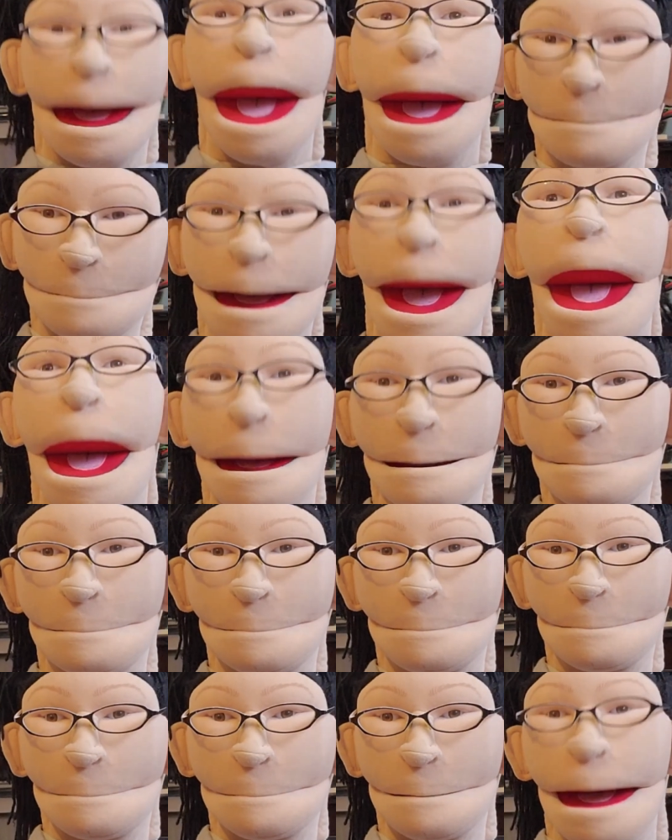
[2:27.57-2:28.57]

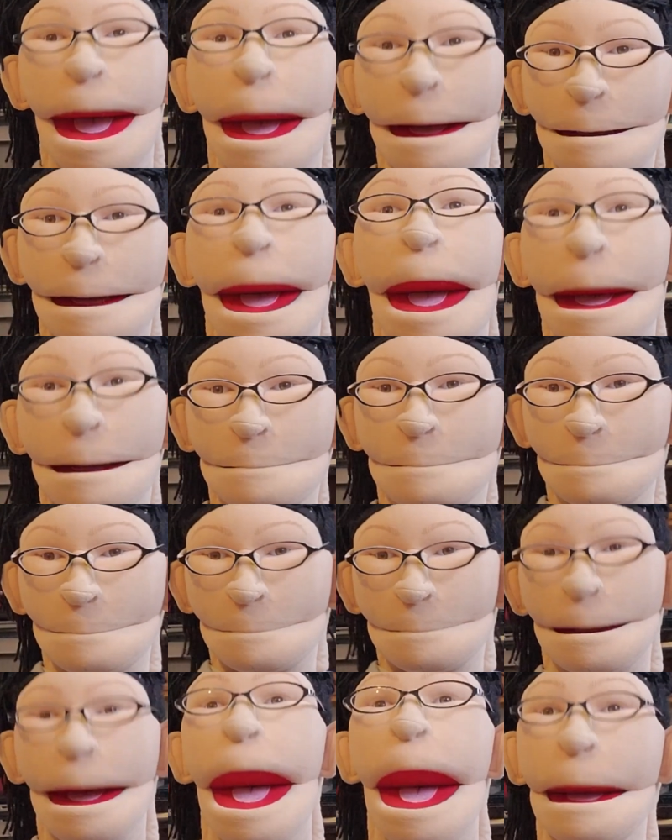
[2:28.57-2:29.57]
Anyway, I
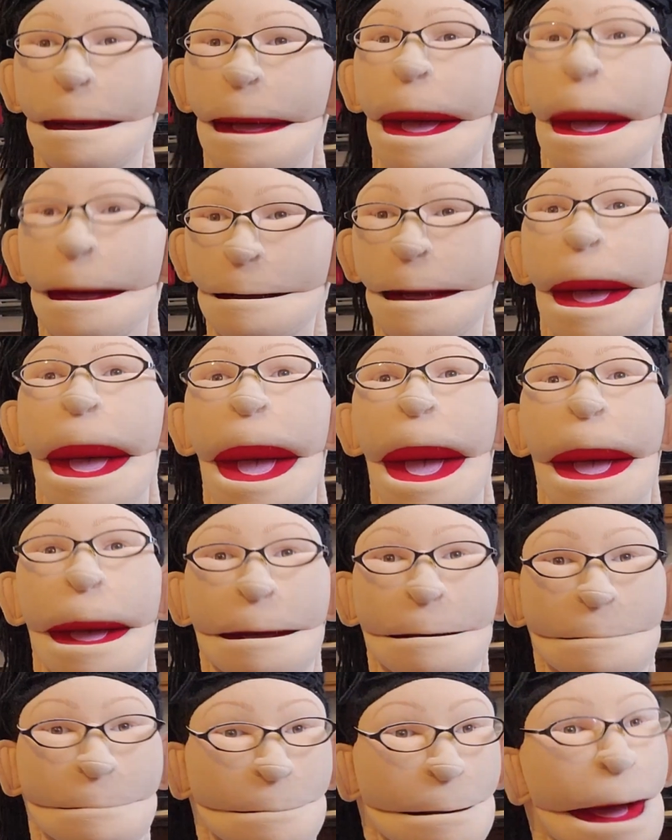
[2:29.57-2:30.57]
haven't told her
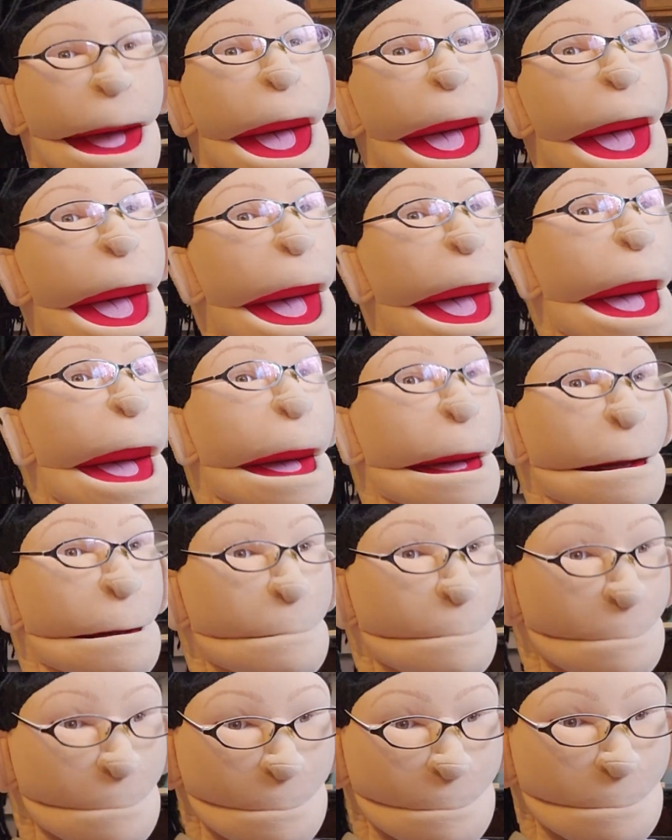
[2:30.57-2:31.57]
yet,
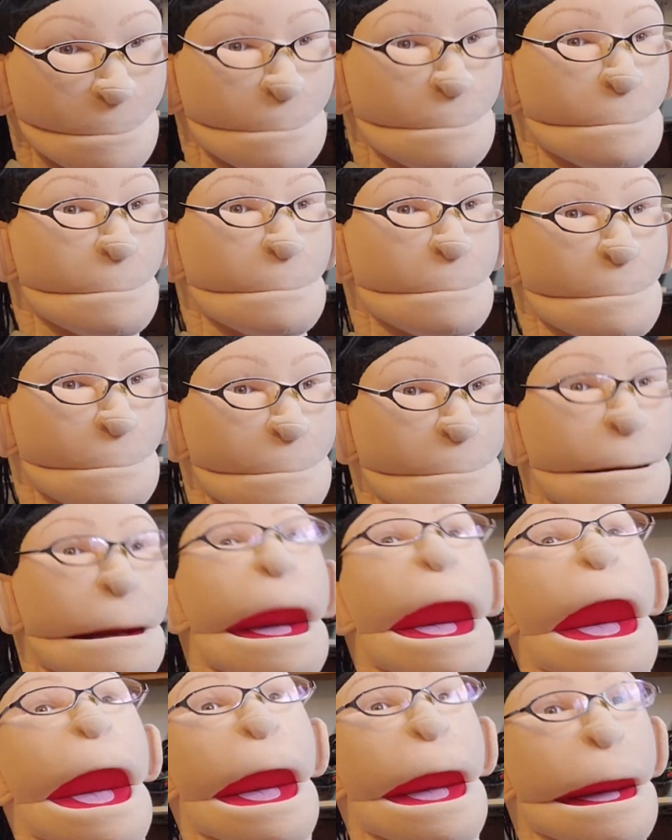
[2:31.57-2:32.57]
and
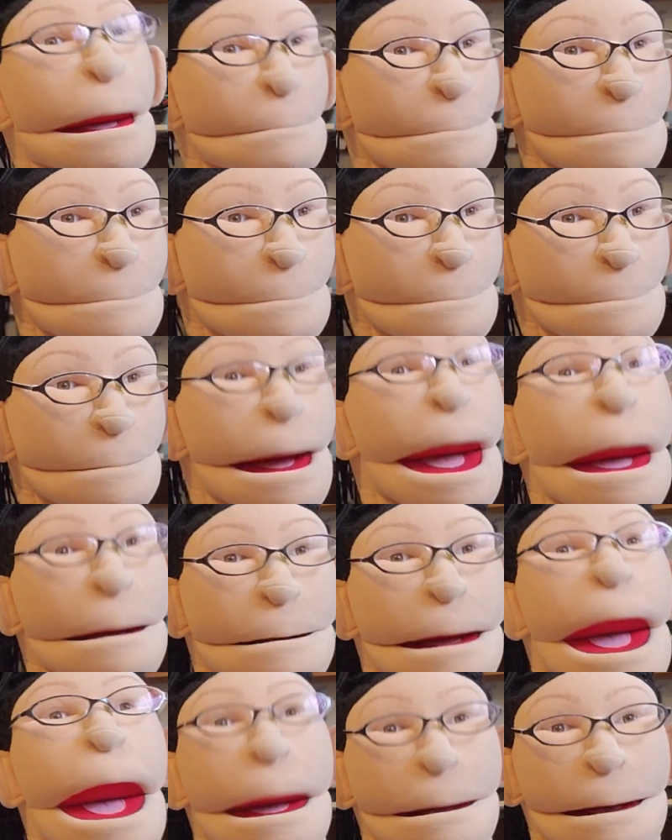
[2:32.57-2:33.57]
I am
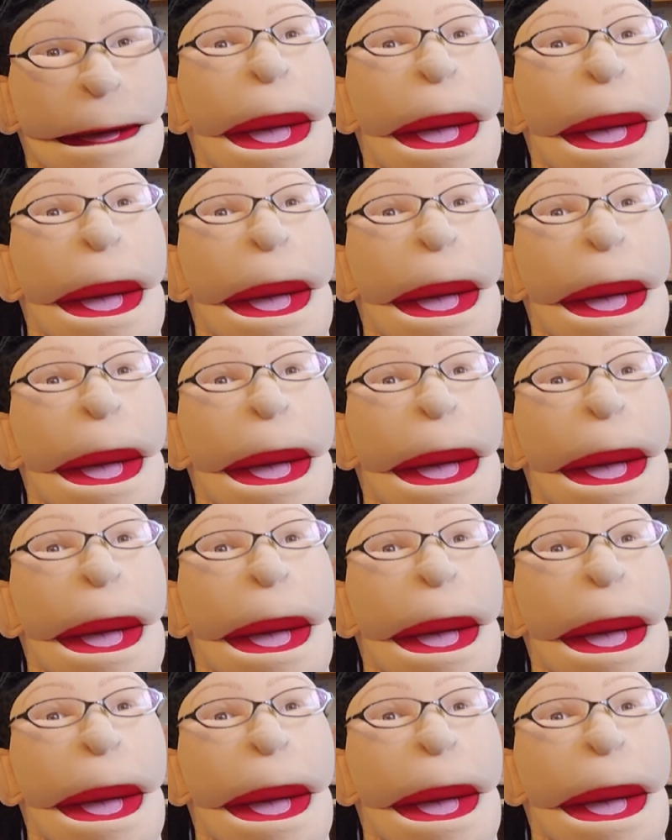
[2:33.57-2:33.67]
trying